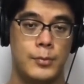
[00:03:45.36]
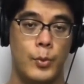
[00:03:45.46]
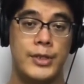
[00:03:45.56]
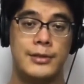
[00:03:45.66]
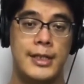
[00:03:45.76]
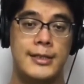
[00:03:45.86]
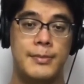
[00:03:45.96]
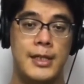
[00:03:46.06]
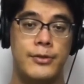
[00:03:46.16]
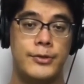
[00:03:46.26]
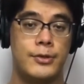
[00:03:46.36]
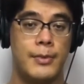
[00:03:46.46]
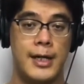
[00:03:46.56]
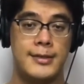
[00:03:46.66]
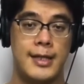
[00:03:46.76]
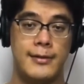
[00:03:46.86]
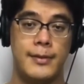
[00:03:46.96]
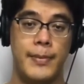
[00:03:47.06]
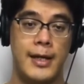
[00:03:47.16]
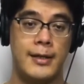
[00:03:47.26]
which leads me to surmise that
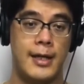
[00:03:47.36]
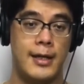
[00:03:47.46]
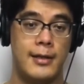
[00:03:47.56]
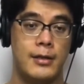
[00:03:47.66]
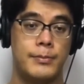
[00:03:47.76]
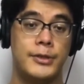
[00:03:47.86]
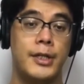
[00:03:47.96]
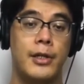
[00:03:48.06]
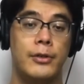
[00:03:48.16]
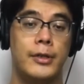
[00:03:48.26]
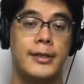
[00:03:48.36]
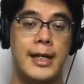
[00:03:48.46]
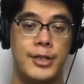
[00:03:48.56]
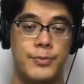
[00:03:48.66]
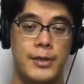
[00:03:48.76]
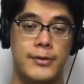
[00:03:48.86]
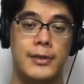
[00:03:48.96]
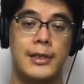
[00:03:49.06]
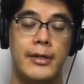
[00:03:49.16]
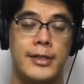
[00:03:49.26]
the band had a particular attachment to
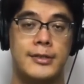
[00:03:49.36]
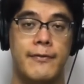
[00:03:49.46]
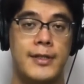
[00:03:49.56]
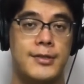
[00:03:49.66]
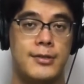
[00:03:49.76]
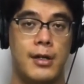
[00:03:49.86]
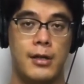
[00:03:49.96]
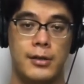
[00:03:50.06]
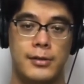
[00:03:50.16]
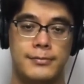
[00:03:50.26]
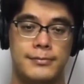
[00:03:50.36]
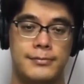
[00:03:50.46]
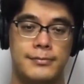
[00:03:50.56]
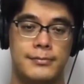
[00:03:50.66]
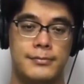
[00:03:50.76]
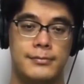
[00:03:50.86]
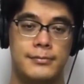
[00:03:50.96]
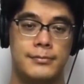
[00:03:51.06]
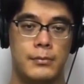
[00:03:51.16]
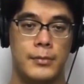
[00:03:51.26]
the lyrics of this song.
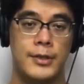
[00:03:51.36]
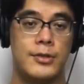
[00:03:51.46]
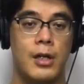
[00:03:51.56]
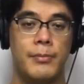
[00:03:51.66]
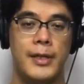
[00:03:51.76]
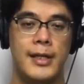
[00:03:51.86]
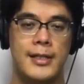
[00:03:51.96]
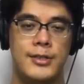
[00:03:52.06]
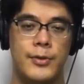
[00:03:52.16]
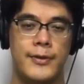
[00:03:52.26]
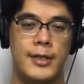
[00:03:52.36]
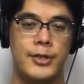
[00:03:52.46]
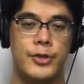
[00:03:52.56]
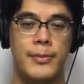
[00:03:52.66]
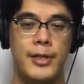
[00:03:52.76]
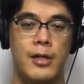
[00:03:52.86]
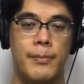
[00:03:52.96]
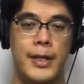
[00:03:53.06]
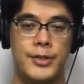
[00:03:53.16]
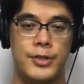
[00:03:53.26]
The song begins with a dreamy
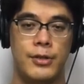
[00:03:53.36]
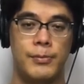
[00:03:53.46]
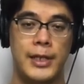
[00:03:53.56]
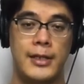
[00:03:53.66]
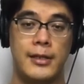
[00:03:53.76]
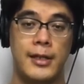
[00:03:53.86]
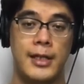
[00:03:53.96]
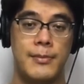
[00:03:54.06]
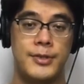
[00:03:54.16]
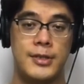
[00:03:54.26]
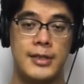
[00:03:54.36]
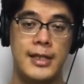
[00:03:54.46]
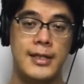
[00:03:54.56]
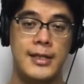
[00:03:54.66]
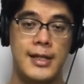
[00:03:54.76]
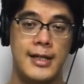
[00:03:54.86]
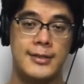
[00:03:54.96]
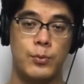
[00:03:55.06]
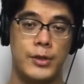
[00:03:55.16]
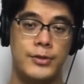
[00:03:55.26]
arpeggio played on a Gibson
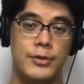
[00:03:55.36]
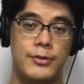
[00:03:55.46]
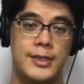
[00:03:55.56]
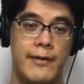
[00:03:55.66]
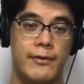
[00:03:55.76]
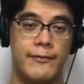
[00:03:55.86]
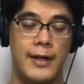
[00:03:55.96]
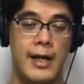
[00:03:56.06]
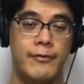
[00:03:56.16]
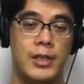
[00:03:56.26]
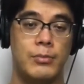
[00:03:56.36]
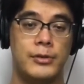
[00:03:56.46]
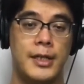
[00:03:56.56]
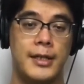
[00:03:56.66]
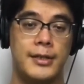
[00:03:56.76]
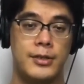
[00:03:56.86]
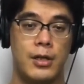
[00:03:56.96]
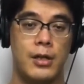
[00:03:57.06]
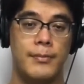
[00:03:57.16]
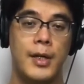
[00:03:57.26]
EDS 1275 double-neck
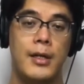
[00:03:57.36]
guitar,